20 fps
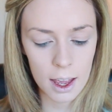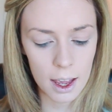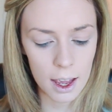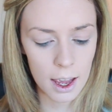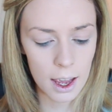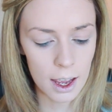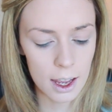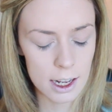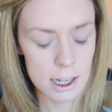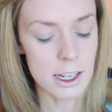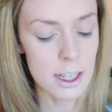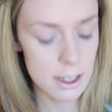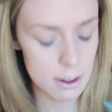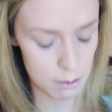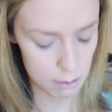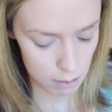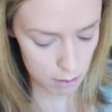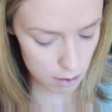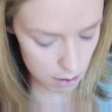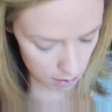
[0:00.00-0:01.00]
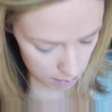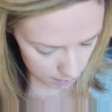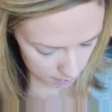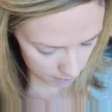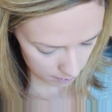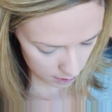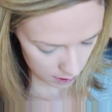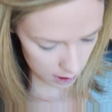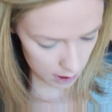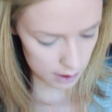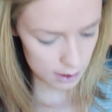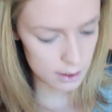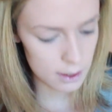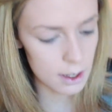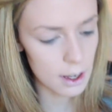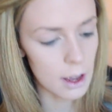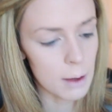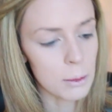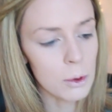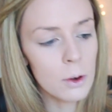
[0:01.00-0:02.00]
and oh
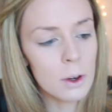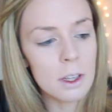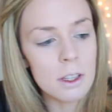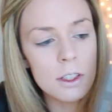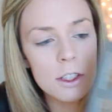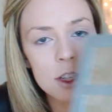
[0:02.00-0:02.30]
goodness, I'm going